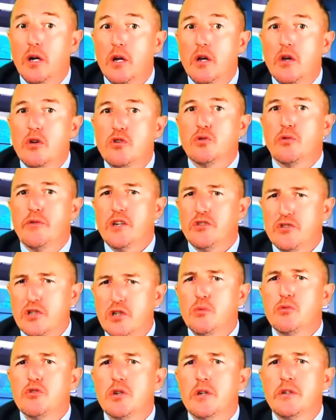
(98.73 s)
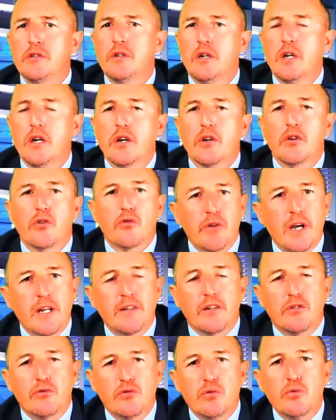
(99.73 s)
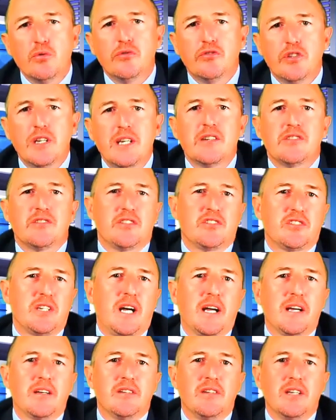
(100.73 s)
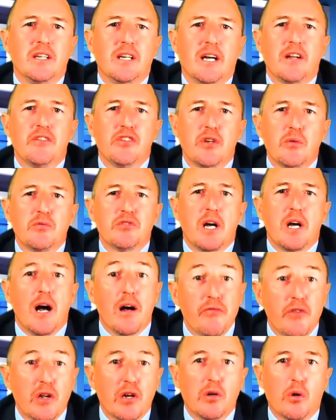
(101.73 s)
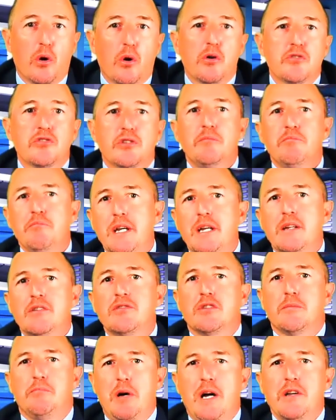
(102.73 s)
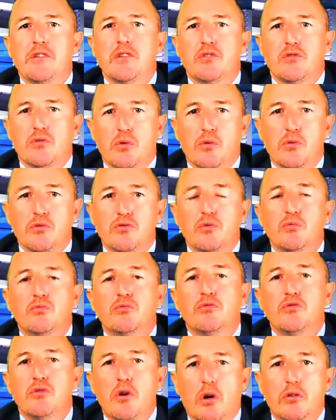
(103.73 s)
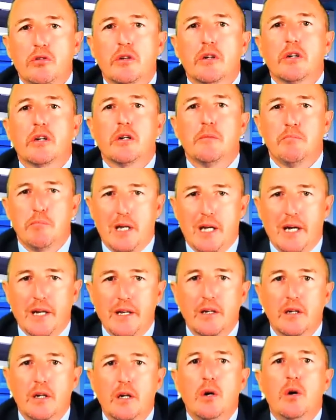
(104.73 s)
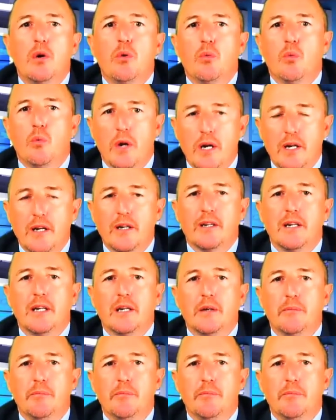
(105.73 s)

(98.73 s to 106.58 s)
so their solution? Create a two-tier society and use other laws and means to punish those who do not comply willingly.